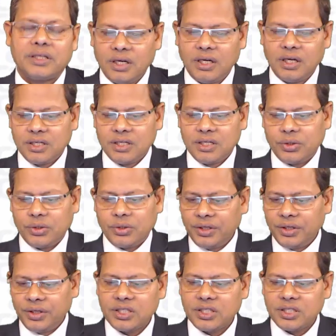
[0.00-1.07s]
So in
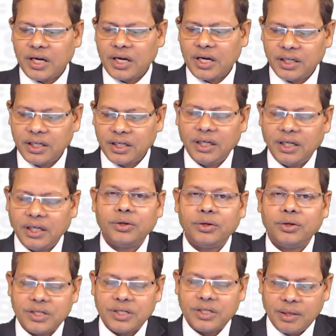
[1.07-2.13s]
this category, you can
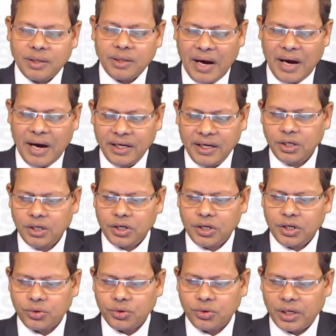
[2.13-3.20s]
say paddy,
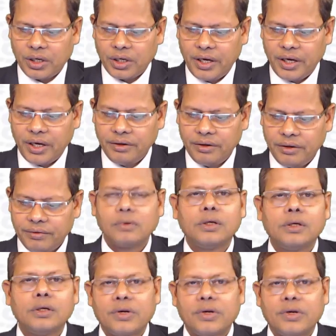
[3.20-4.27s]
sugarcane.
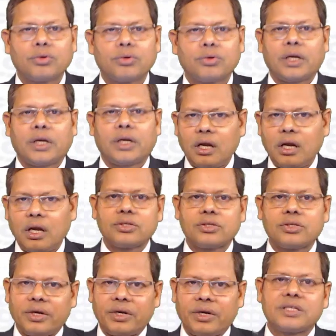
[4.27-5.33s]
For sugarcane also
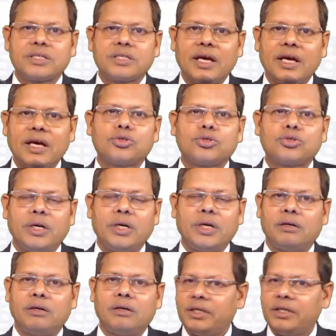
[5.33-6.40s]
dressing has to be done.
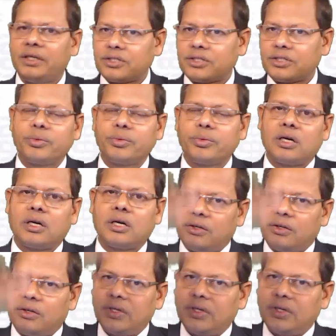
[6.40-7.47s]
It has to be cut
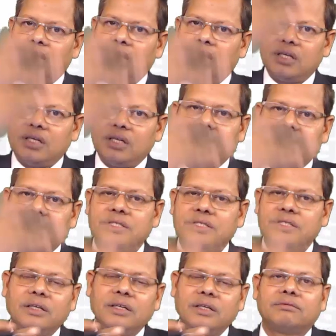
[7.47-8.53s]
off,
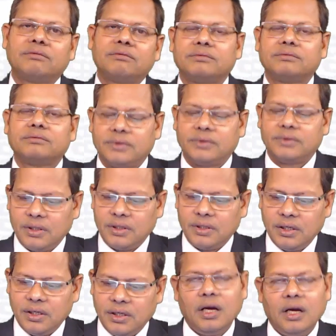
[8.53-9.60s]
sizing
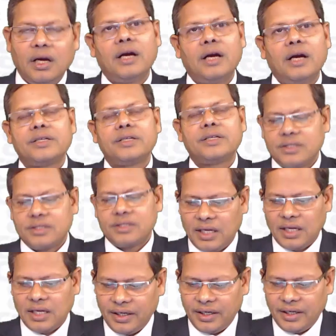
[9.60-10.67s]
and selling.